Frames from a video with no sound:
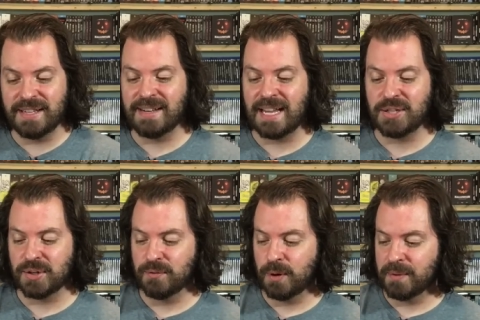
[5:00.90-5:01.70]
nature
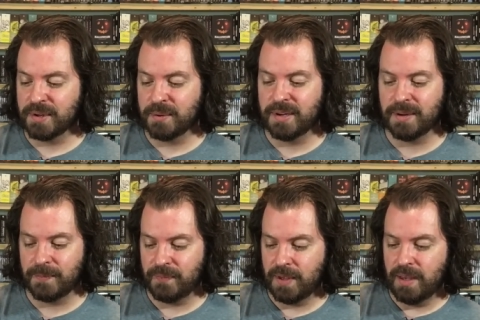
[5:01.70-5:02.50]
of what we're doing here.
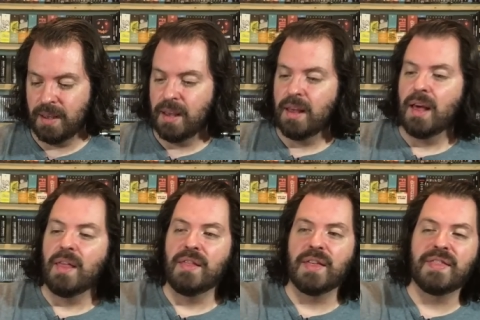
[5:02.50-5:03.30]

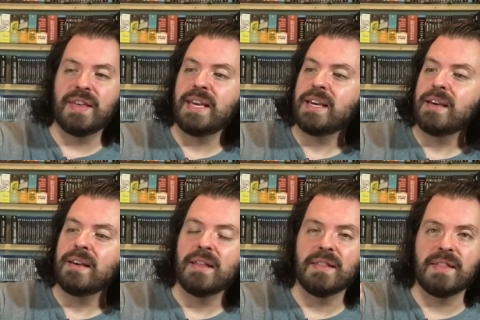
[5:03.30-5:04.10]
The Thing
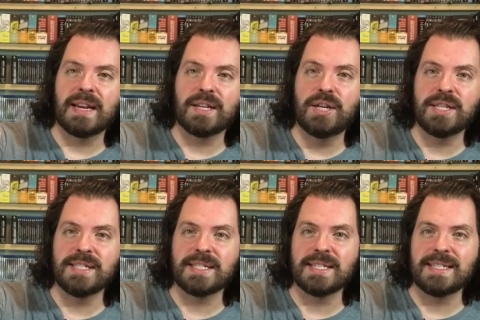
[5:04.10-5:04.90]
That
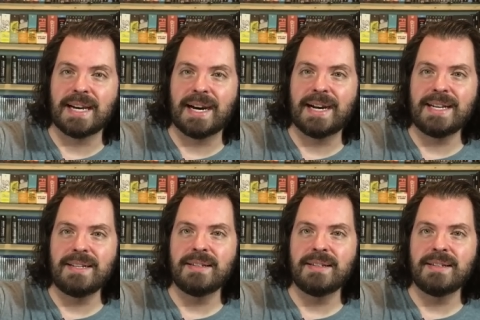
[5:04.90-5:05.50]
Couldn't Die.